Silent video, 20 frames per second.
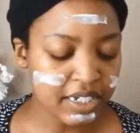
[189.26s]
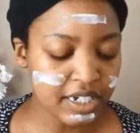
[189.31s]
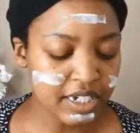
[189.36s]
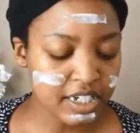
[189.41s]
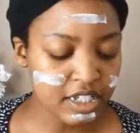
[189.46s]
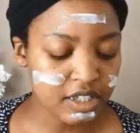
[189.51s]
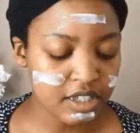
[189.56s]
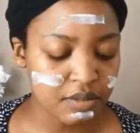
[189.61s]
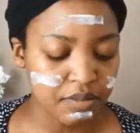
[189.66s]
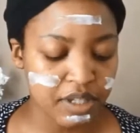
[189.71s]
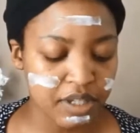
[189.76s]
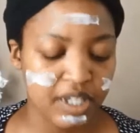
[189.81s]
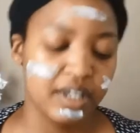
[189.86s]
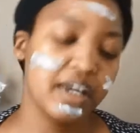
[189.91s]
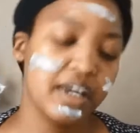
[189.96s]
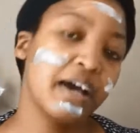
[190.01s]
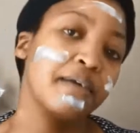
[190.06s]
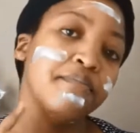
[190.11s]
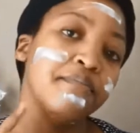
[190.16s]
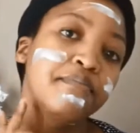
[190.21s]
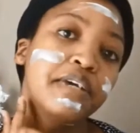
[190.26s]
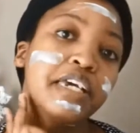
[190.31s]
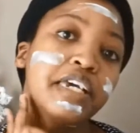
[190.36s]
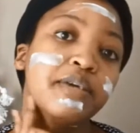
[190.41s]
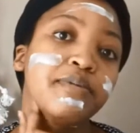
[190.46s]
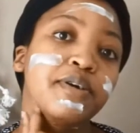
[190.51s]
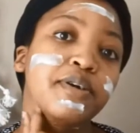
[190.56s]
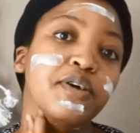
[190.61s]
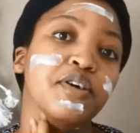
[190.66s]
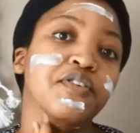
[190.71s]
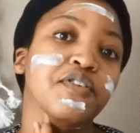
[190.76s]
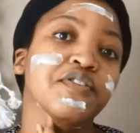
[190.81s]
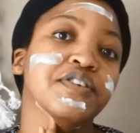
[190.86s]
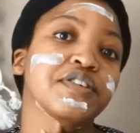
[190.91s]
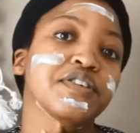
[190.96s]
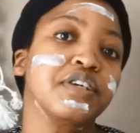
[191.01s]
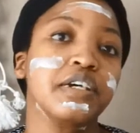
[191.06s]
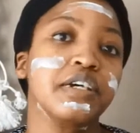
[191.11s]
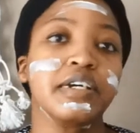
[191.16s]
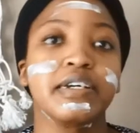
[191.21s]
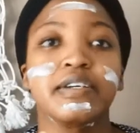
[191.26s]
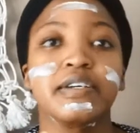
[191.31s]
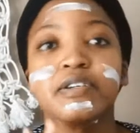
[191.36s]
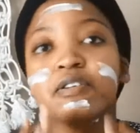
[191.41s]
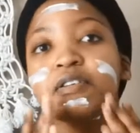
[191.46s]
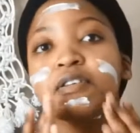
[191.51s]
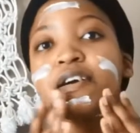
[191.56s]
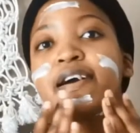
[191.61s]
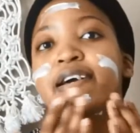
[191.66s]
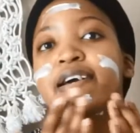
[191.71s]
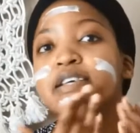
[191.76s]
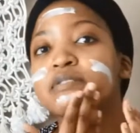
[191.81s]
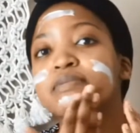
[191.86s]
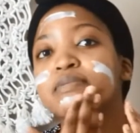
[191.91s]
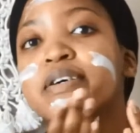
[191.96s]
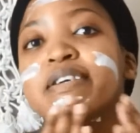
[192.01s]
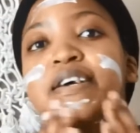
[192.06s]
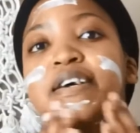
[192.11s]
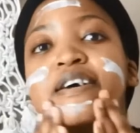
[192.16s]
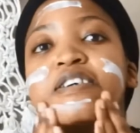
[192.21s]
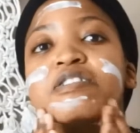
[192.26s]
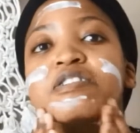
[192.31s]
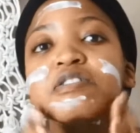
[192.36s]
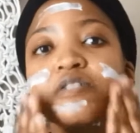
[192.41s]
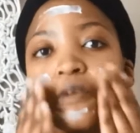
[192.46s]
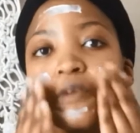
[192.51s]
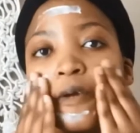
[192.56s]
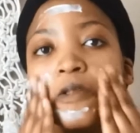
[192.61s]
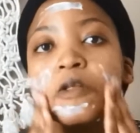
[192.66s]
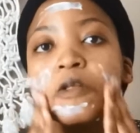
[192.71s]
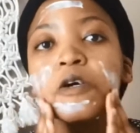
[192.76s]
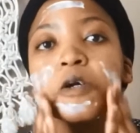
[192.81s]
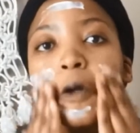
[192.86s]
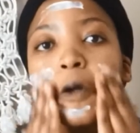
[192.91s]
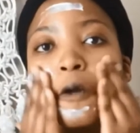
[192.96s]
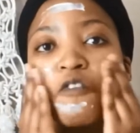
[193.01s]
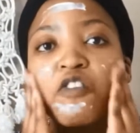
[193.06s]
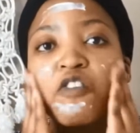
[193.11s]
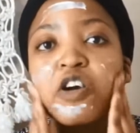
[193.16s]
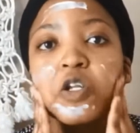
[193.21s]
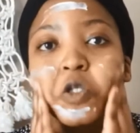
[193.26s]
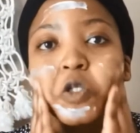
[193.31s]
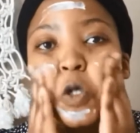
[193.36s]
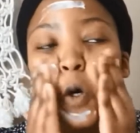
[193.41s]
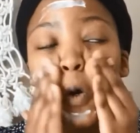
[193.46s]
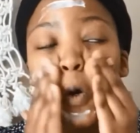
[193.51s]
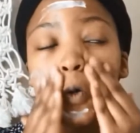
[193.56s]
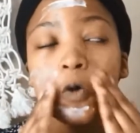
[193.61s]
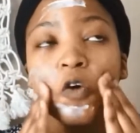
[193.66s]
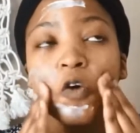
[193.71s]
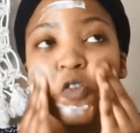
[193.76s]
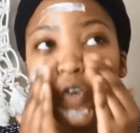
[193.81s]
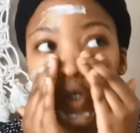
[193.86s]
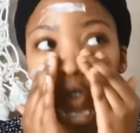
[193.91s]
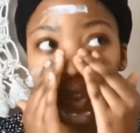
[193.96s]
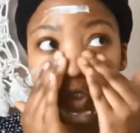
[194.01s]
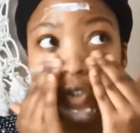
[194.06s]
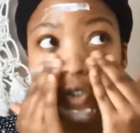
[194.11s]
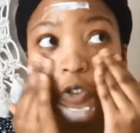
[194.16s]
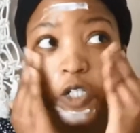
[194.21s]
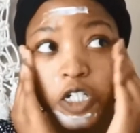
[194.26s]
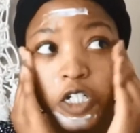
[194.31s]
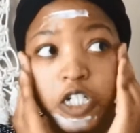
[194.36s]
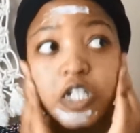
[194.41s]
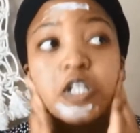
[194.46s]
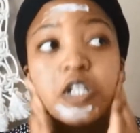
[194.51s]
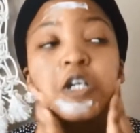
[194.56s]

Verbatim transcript: just me. I may be overdoing it, you guys, but I just feel like if I don't overdo it,